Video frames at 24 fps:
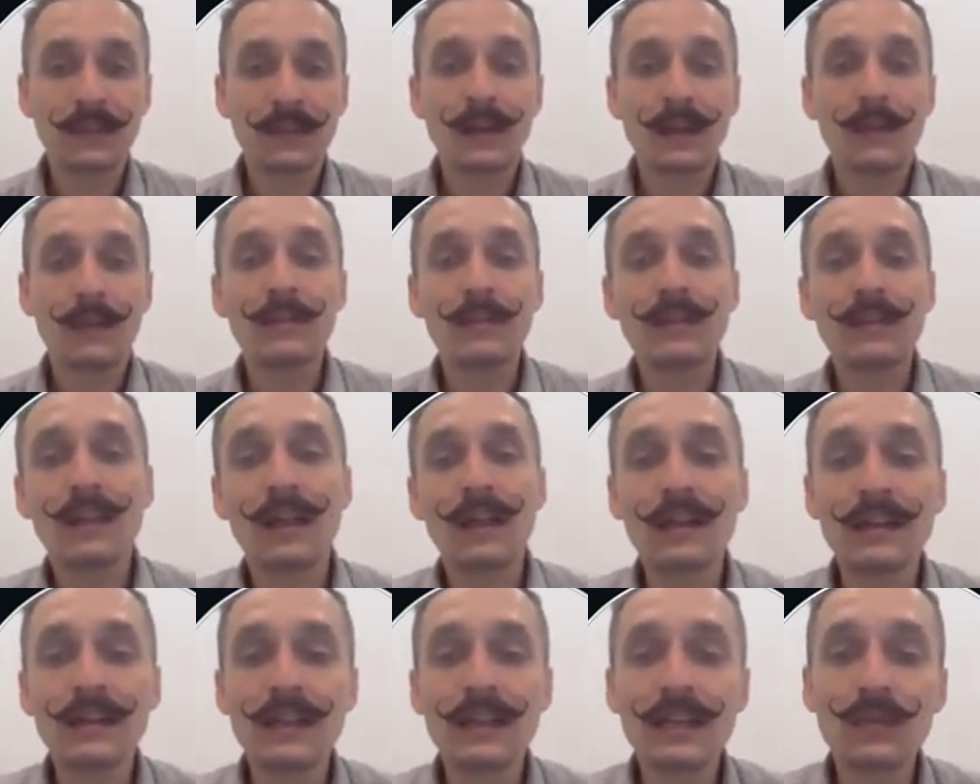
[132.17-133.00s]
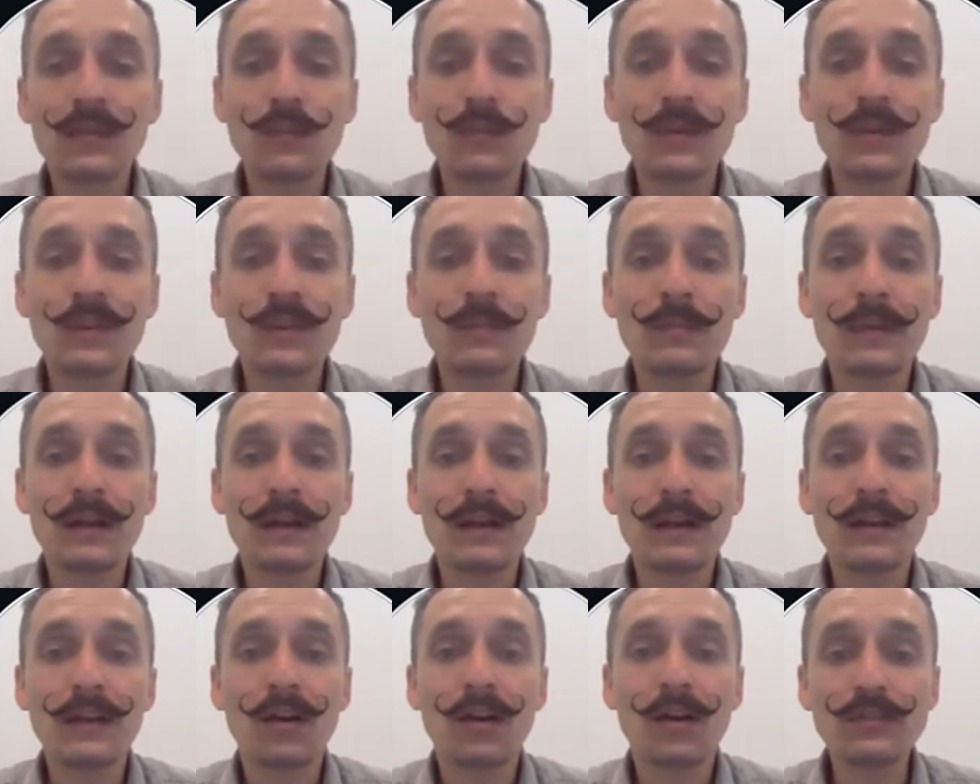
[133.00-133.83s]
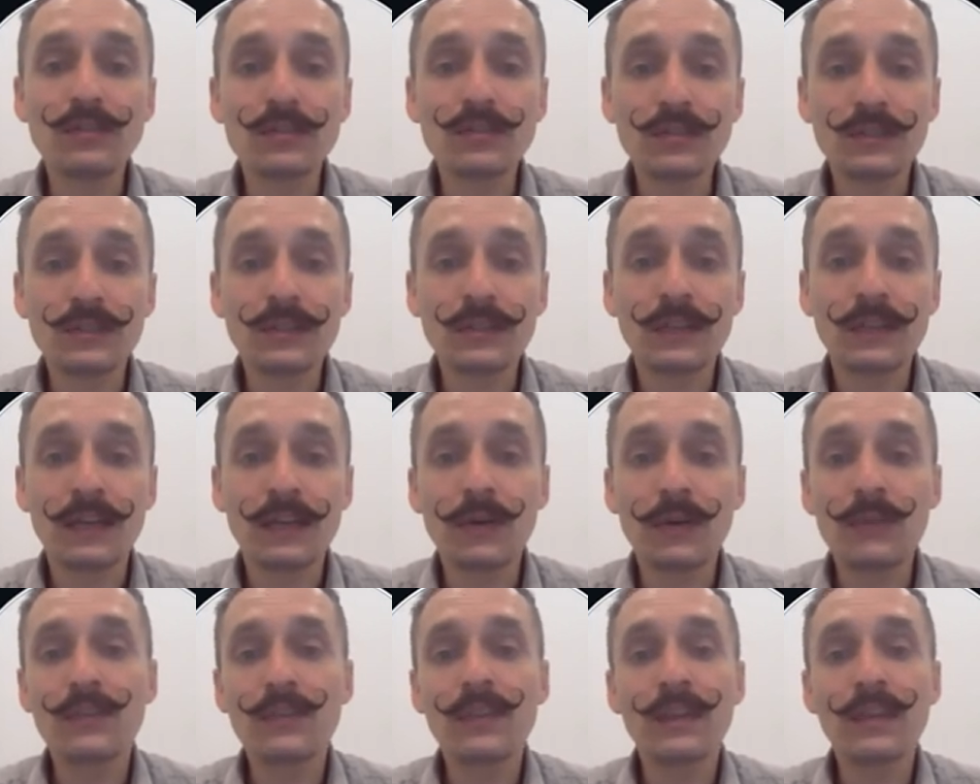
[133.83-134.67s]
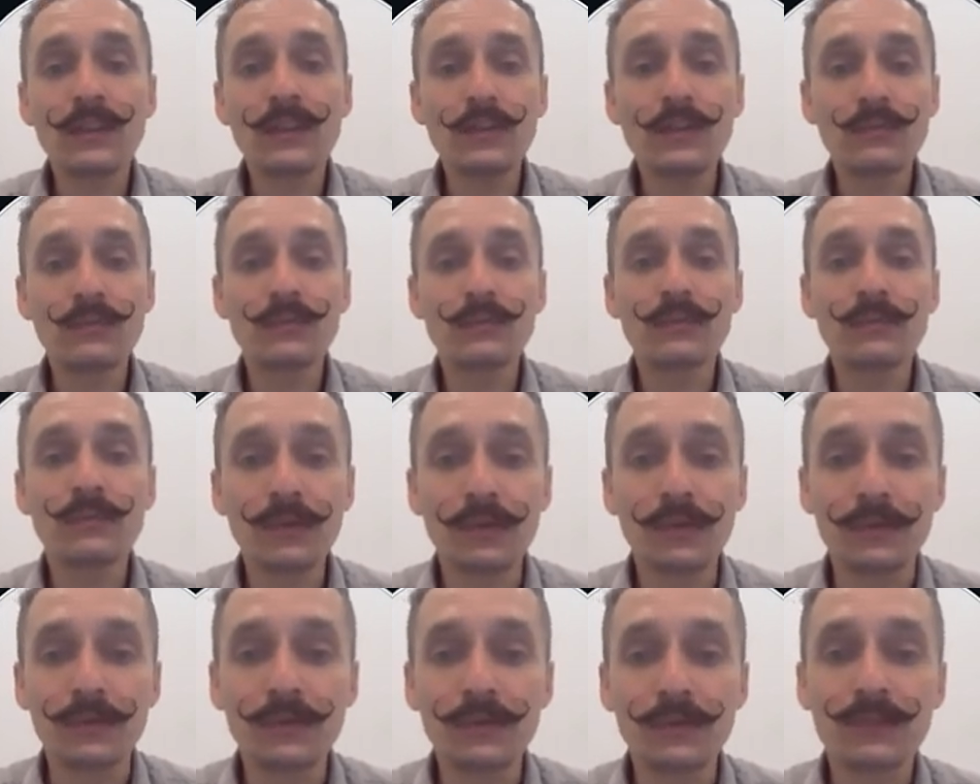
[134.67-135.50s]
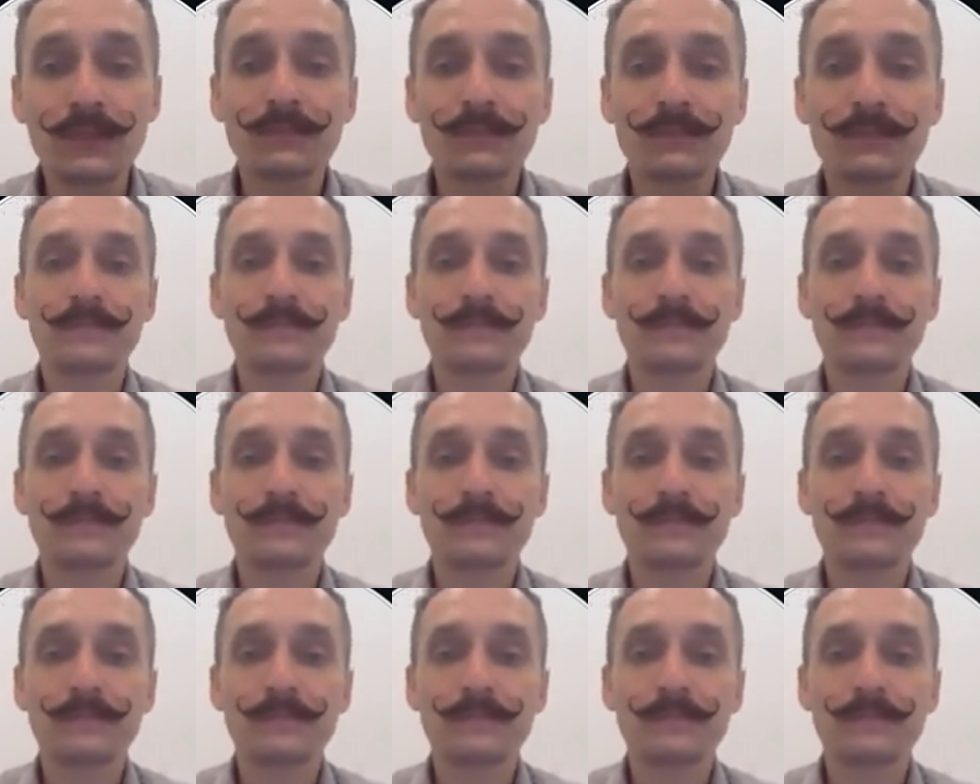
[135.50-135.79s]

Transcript: I'm going to log in with my alternate account that I use for photos.